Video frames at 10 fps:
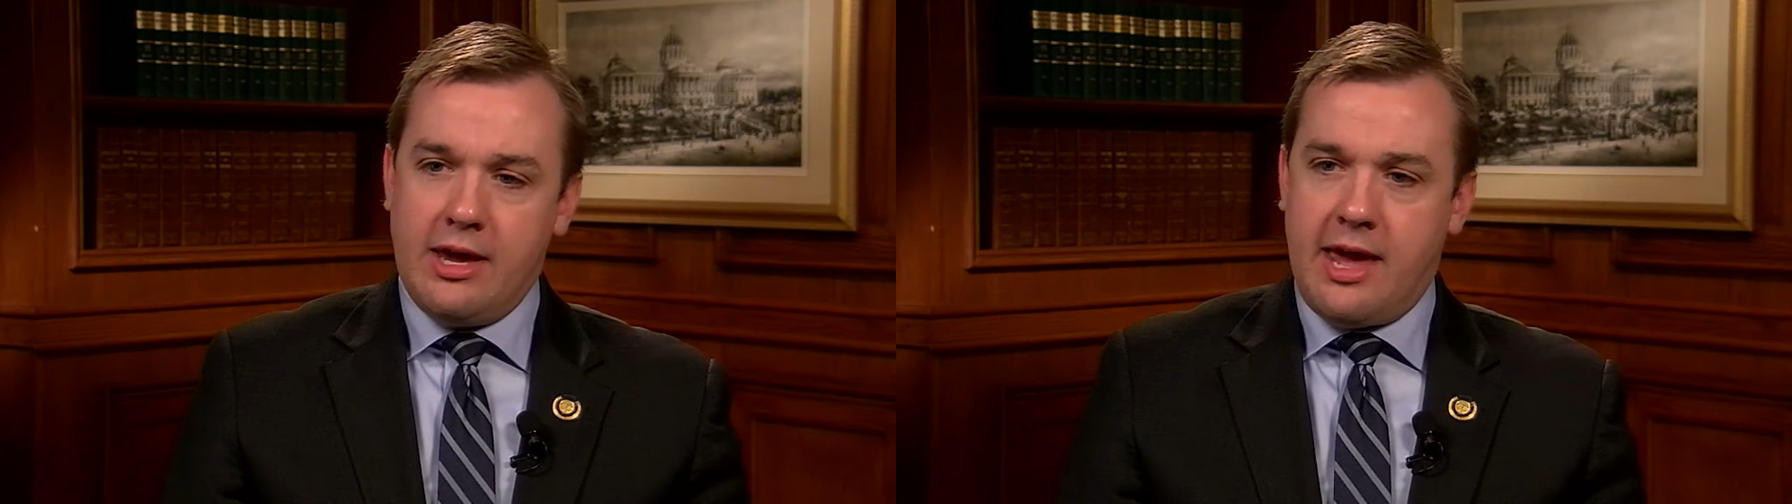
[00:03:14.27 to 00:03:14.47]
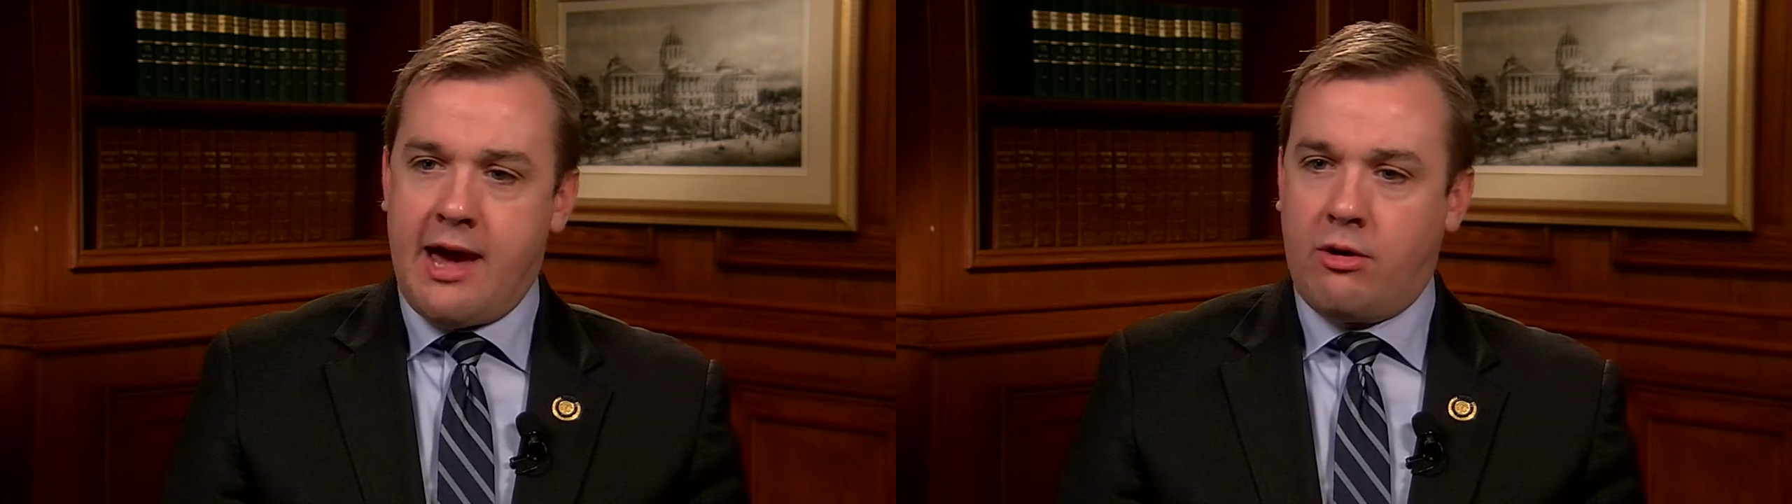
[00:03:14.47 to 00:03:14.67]

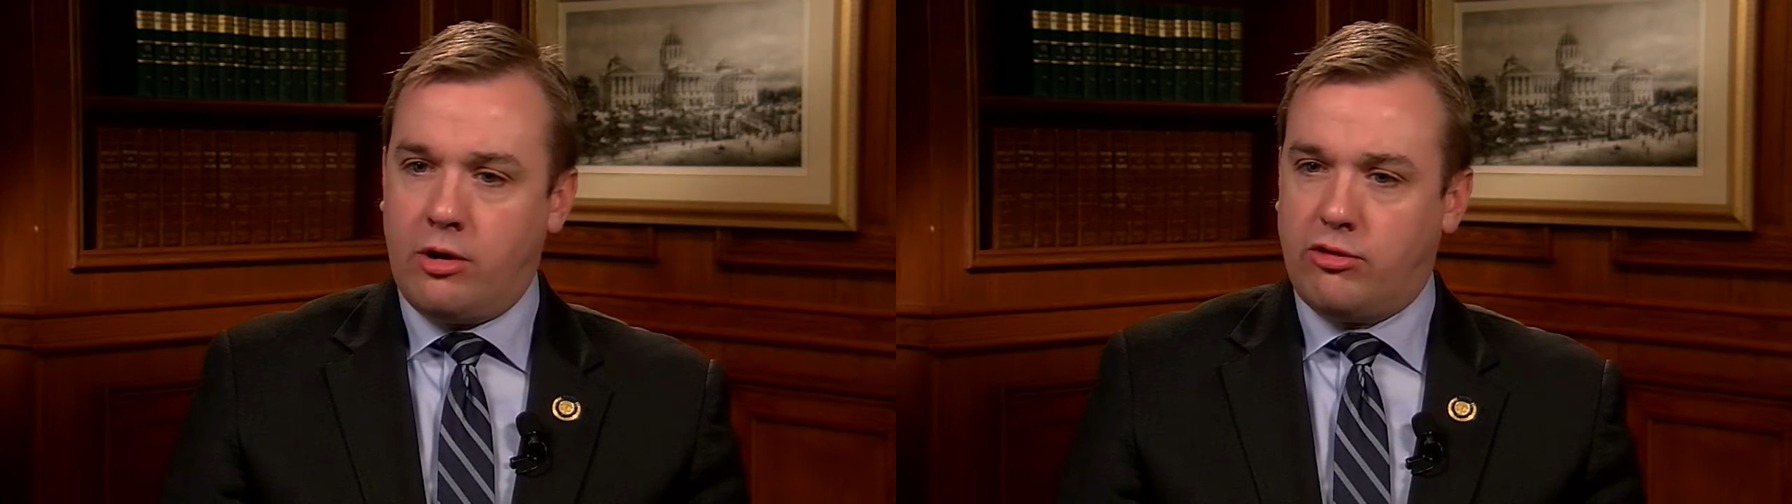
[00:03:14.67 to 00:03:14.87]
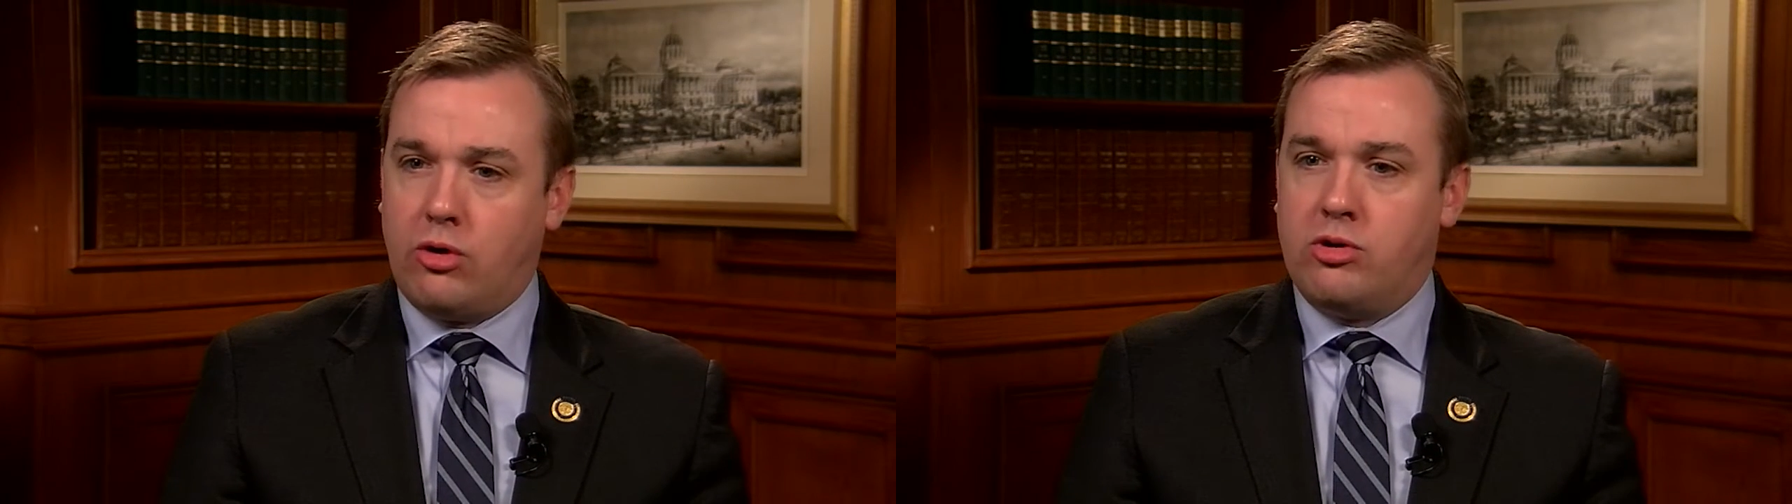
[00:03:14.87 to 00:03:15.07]
count on a
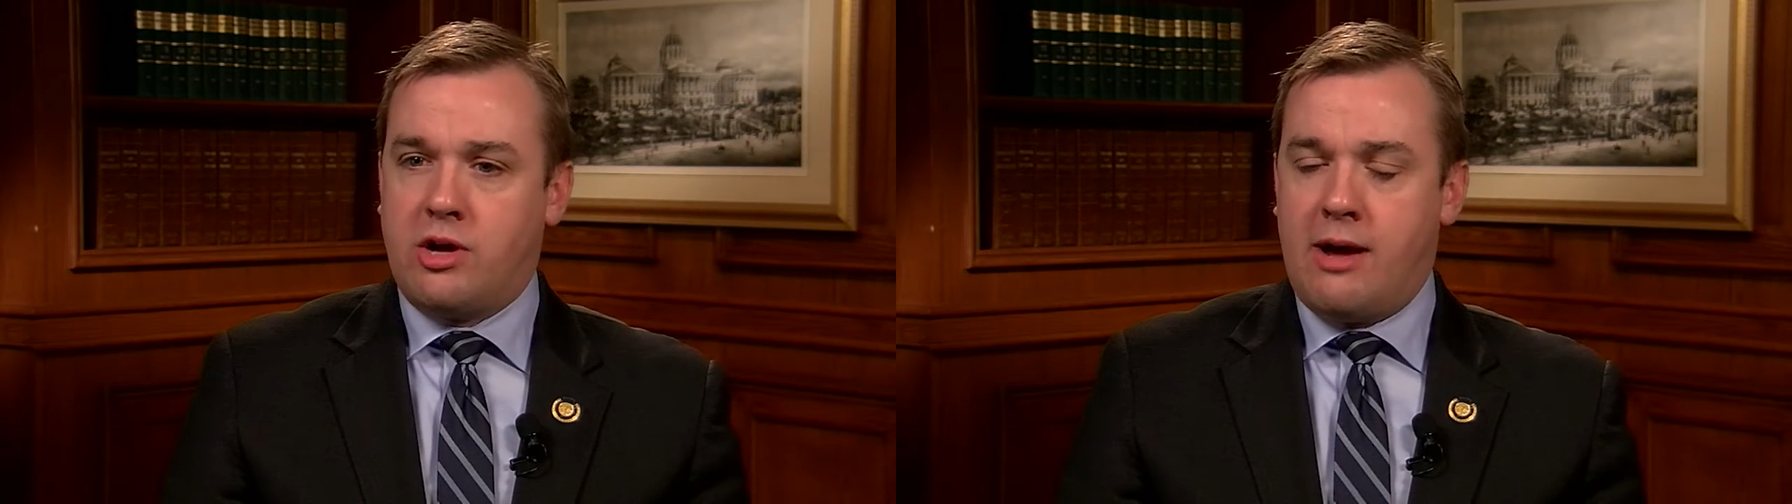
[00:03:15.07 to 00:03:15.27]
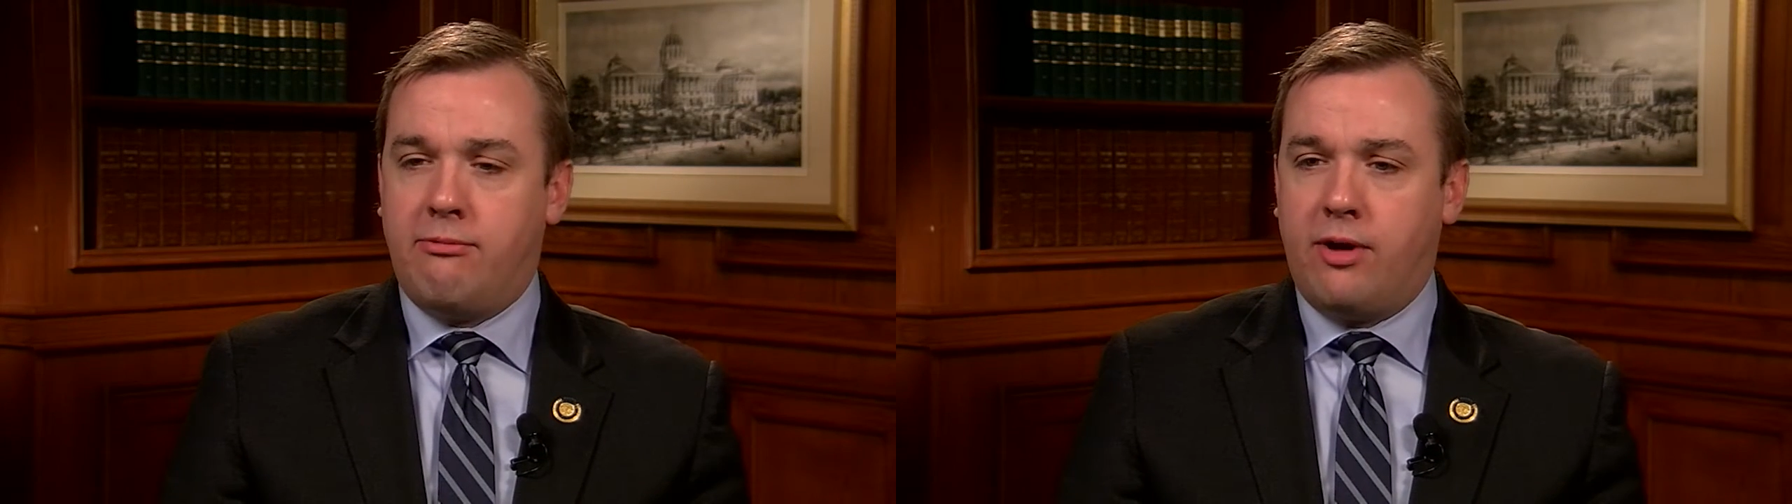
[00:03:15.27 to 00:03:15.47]
certain
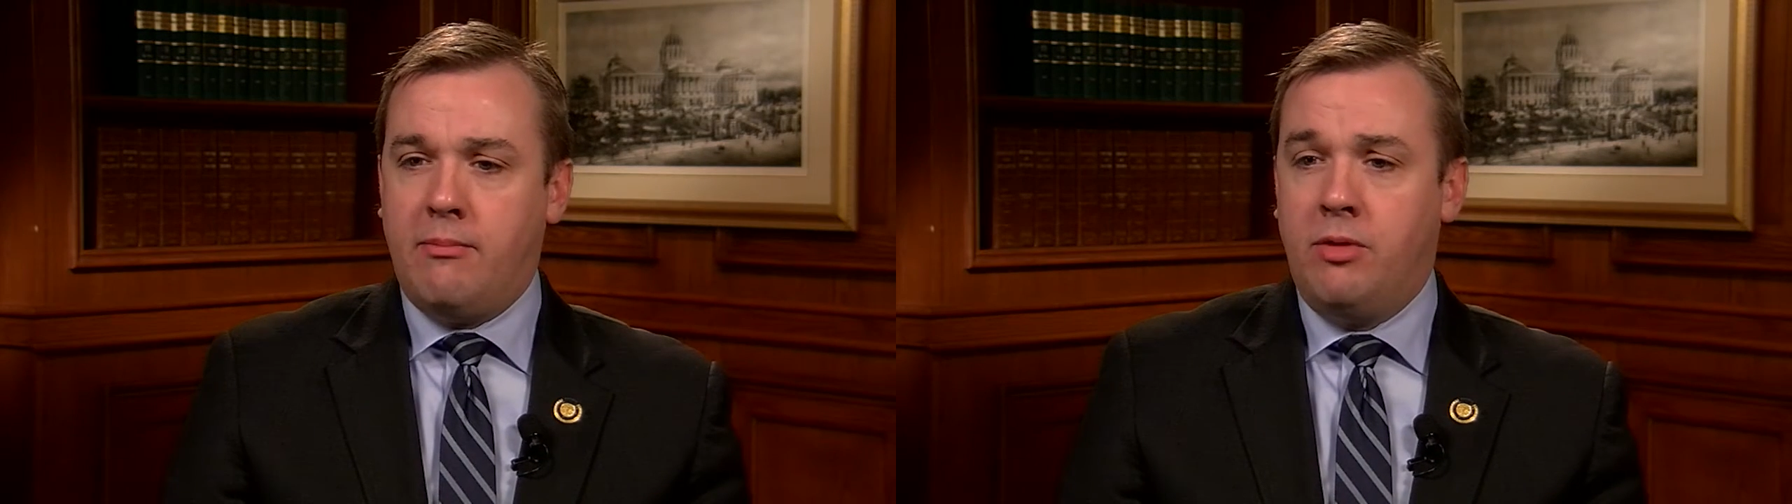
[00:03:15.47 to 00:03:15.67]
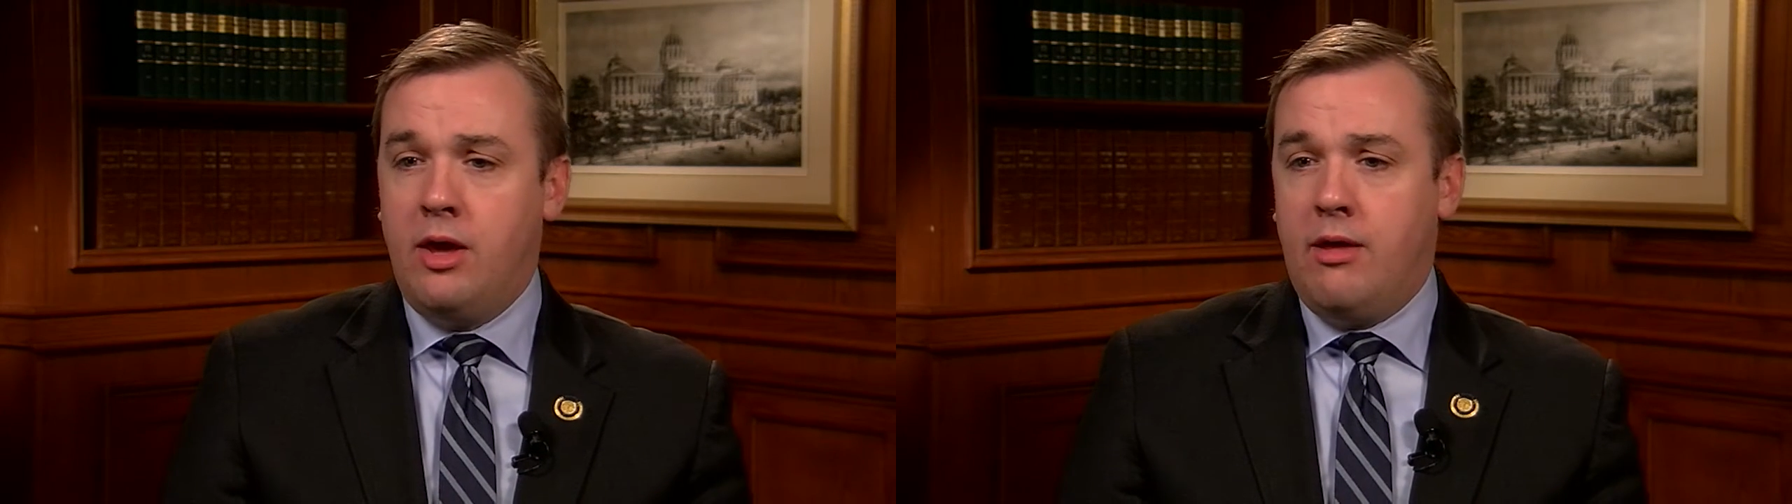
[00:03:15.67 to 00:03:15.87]
time frame,